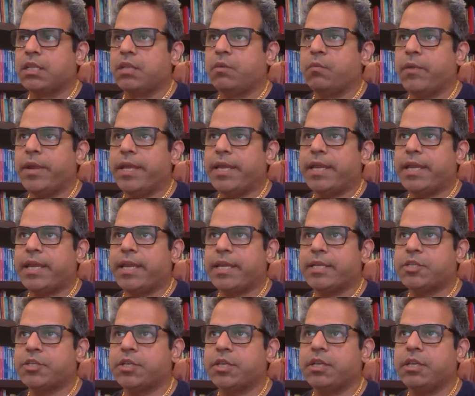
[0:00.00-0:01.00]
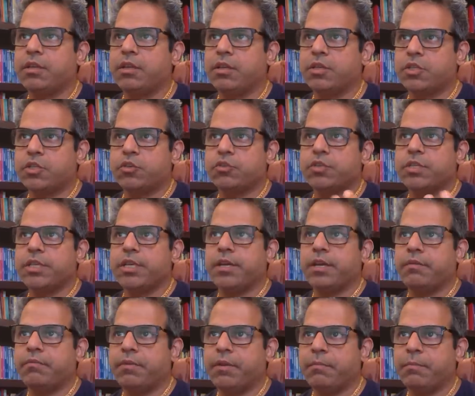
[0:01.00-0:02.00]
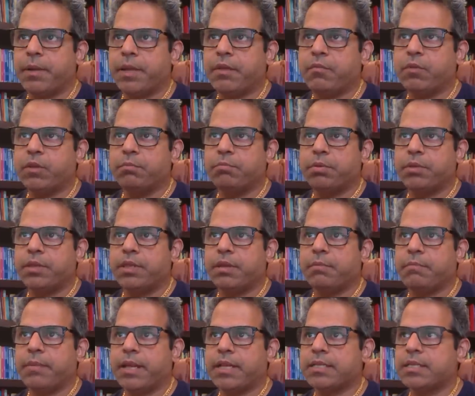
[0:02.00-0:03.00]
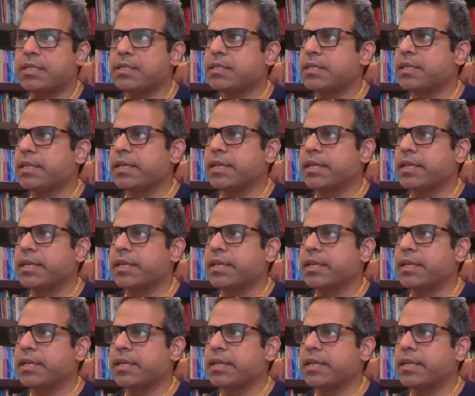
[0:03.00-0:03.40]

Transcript: the way kitchen because usually everybody will put their medicines in